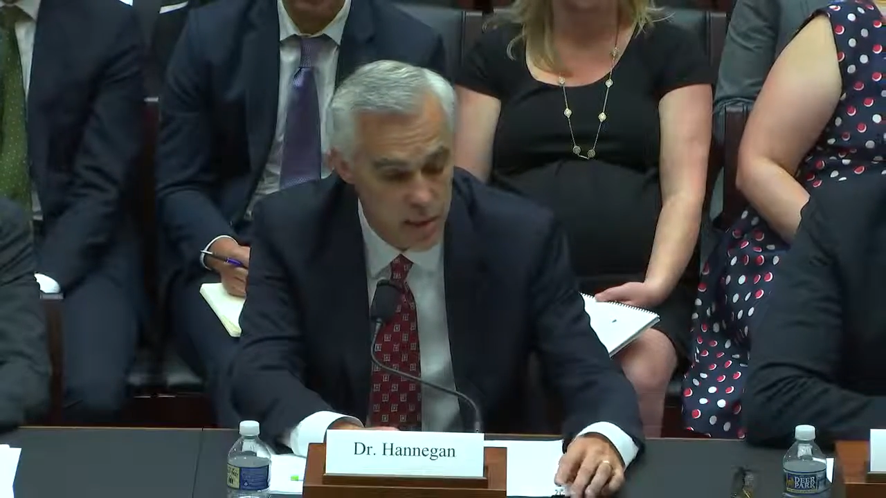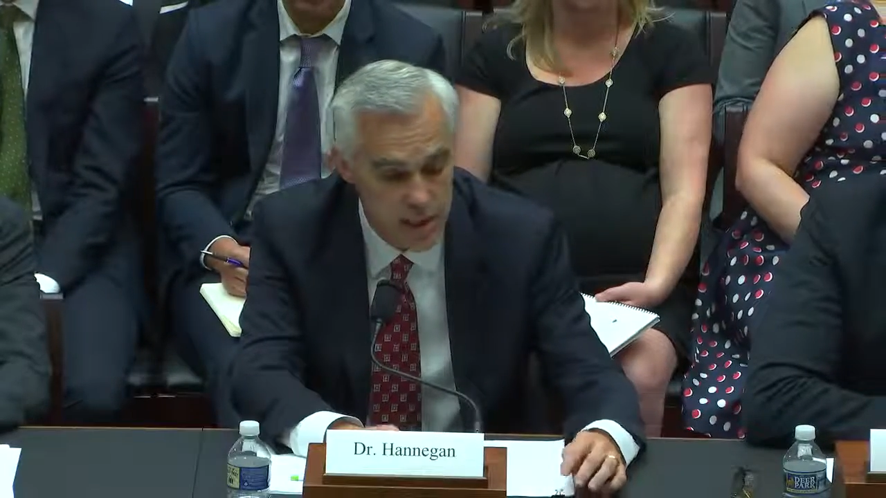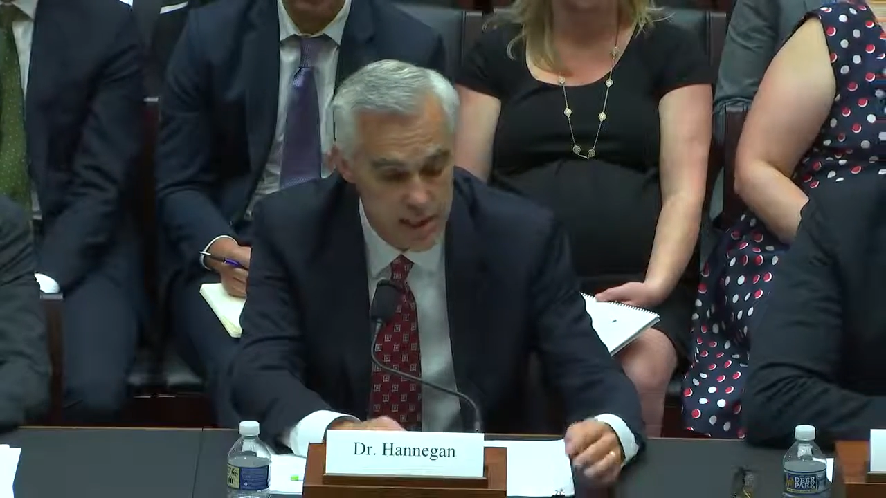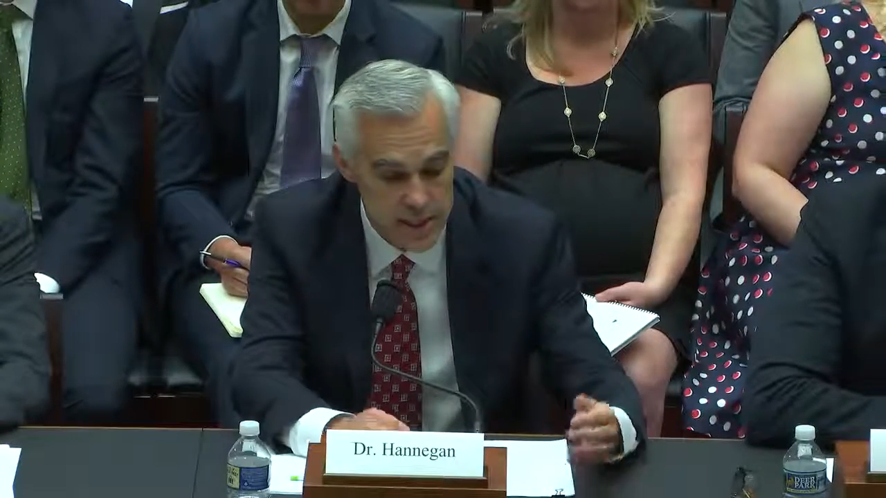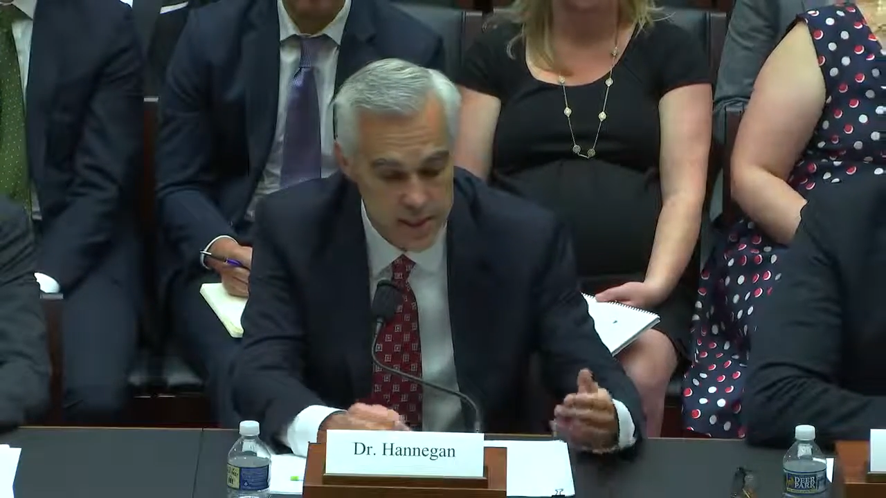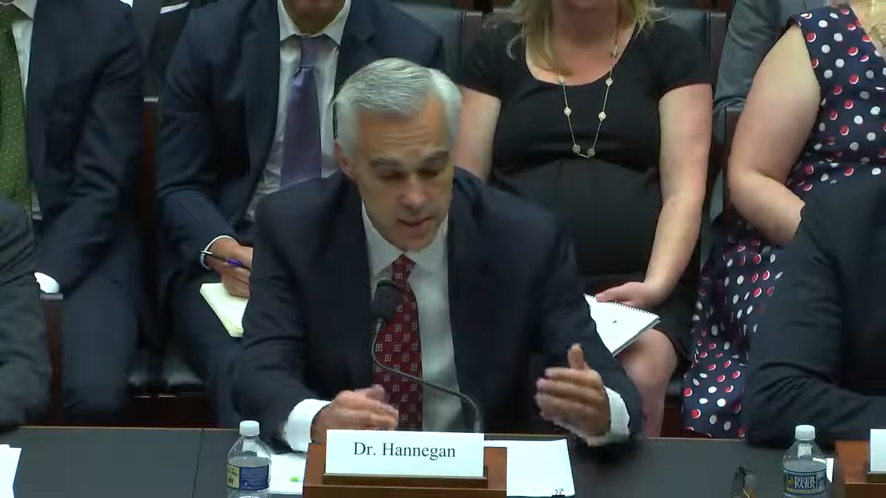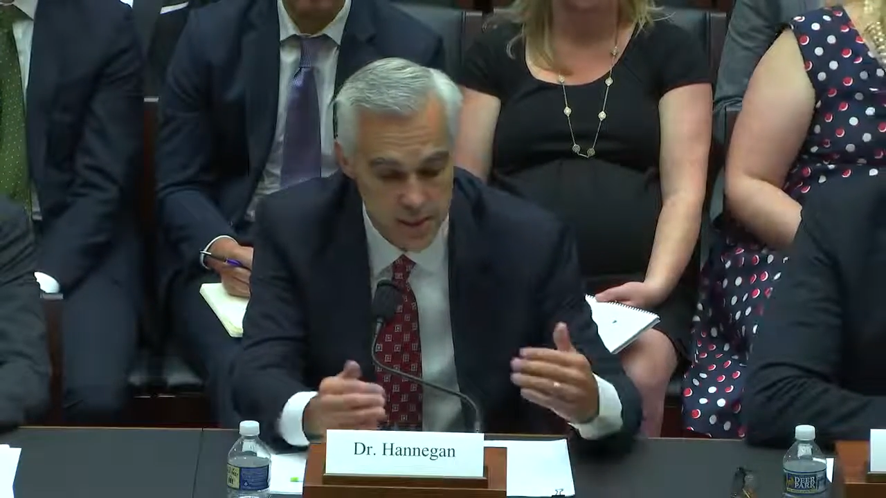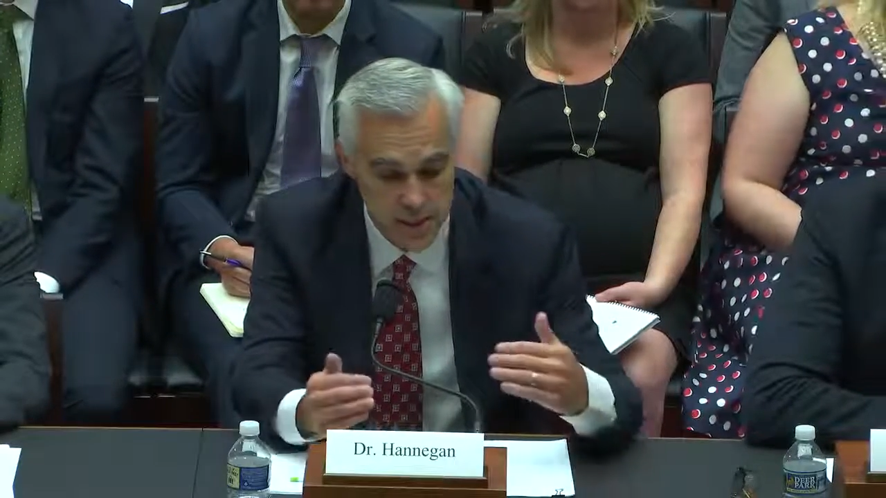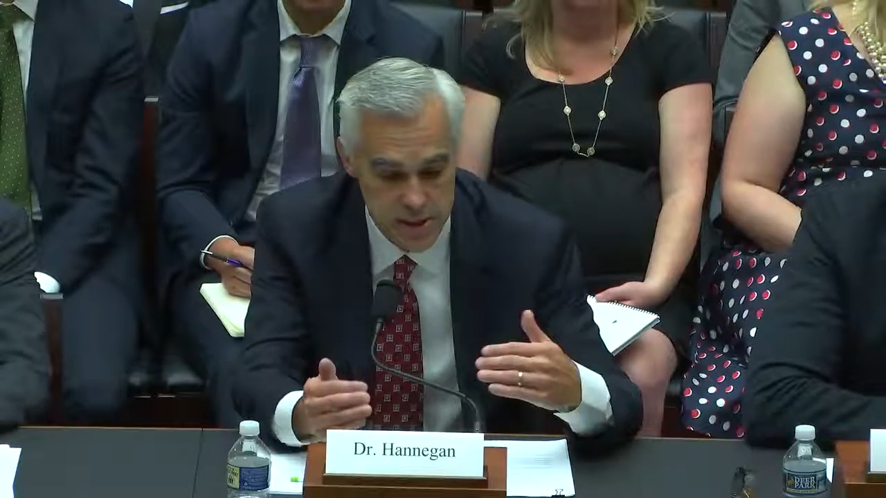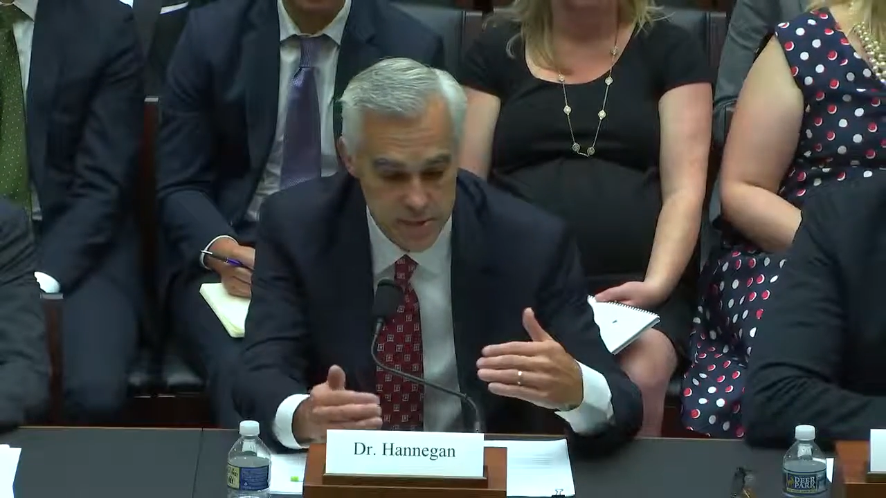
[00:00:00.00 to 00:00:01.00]
really needs
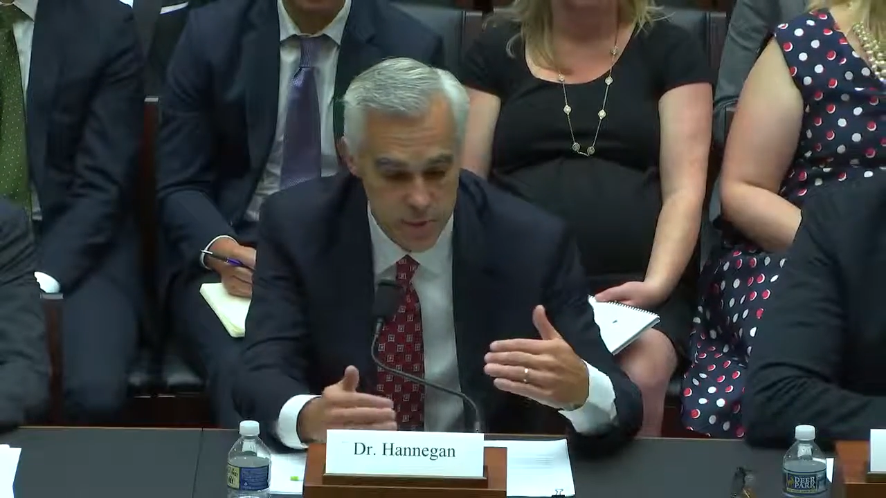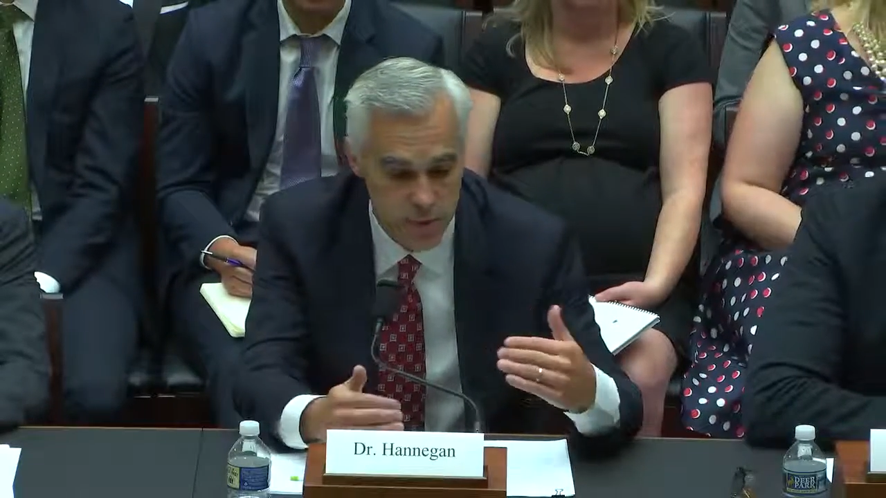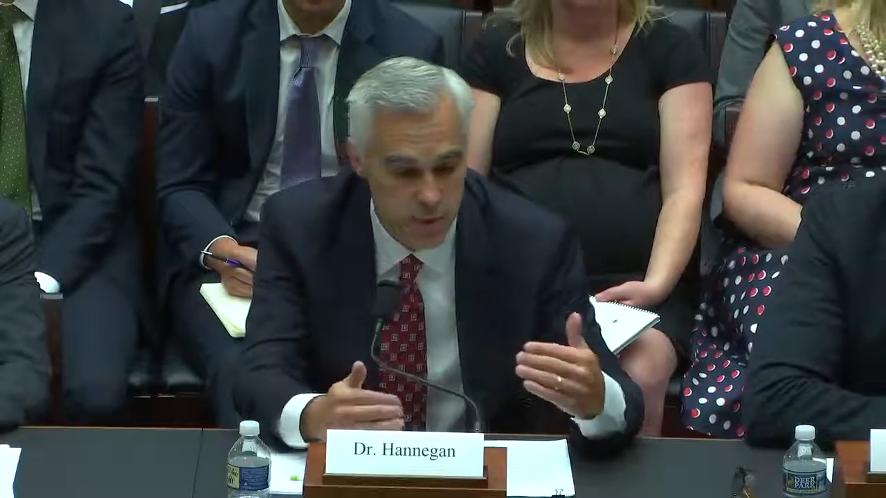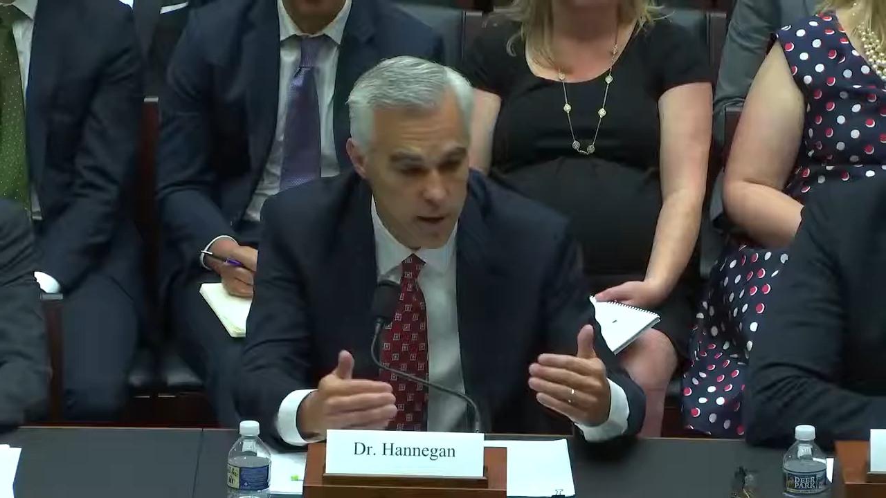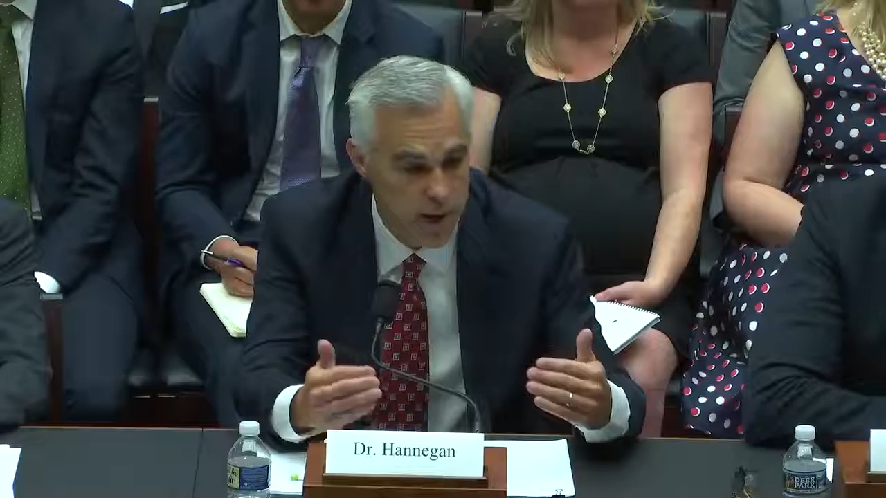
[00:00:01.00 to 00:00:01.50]
to be tempered